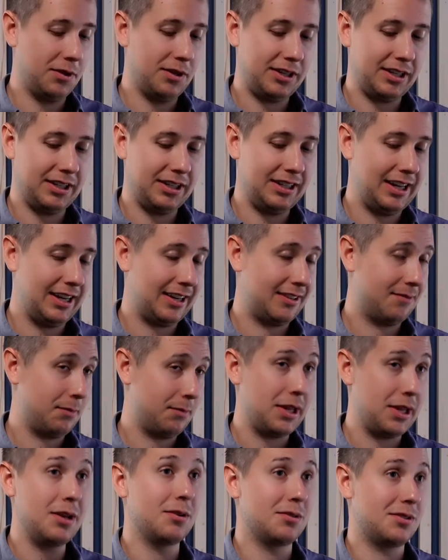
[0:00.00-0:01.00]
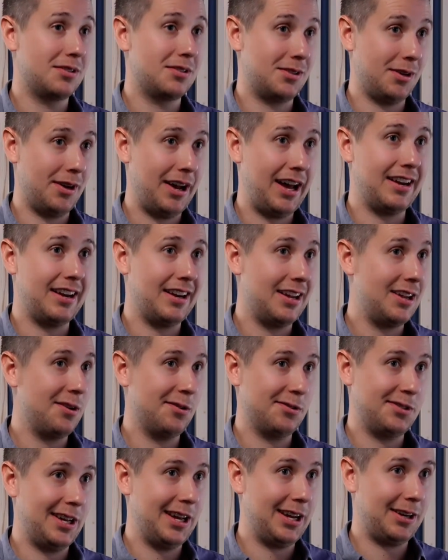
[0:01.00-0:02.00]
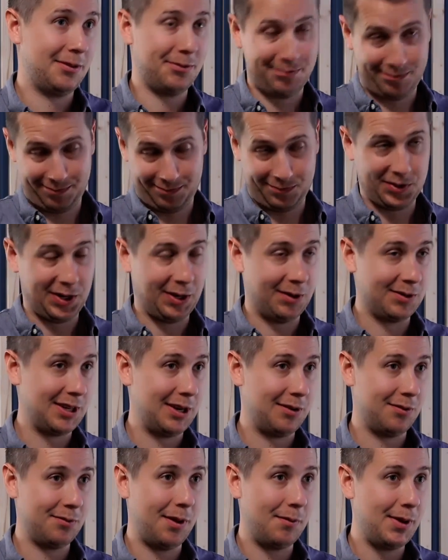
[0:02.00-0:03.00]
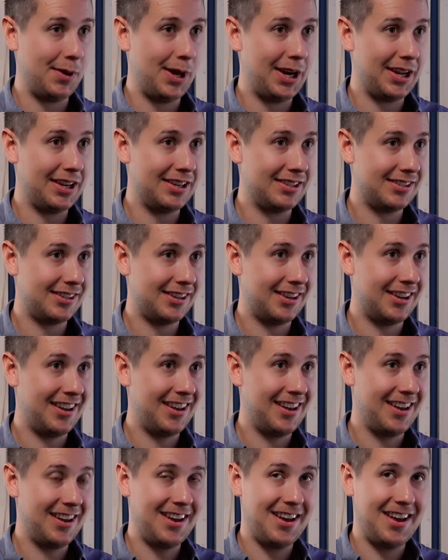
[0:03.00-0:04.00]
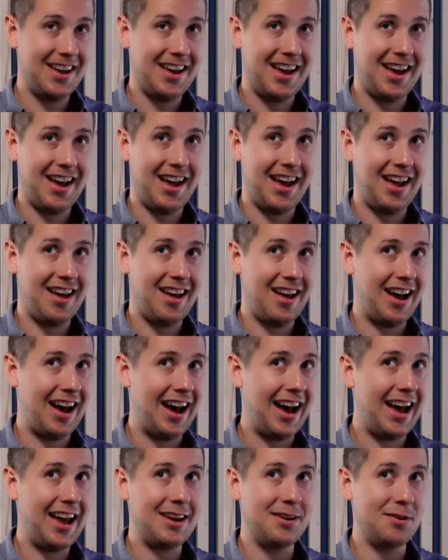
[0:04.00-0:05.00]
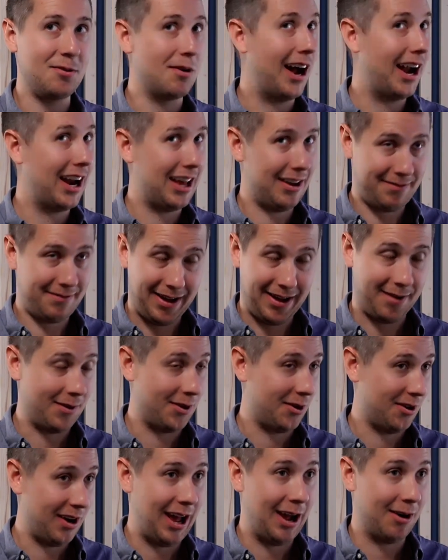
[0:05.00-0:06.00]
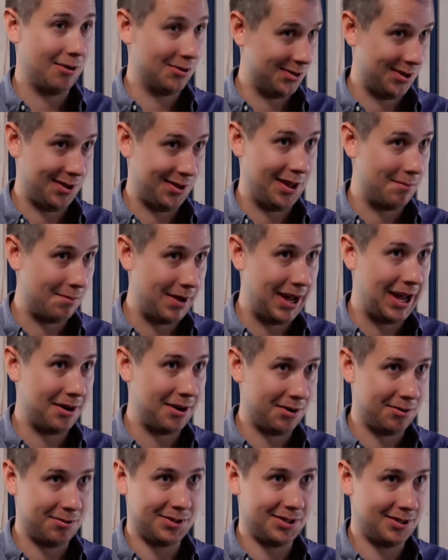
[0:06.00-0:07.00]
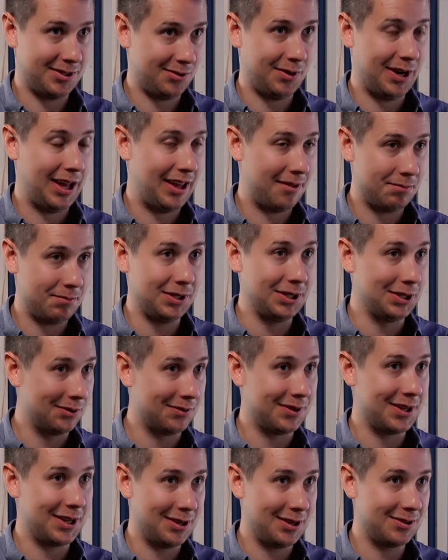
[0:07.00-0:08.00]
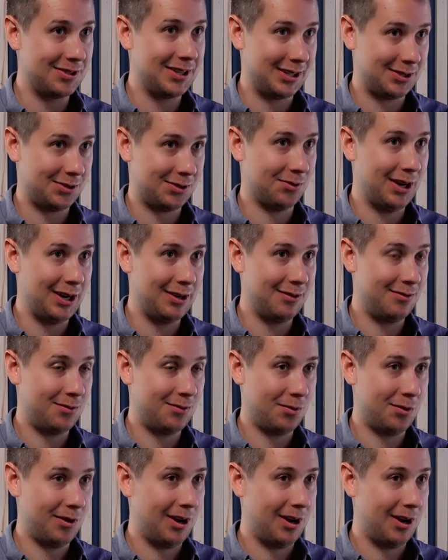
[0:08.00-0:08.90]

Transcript: at like so I had an EOTech when I was out with my buddies. I do not have 500 hours on that battery, which is what I believe the EOTechs were rated for.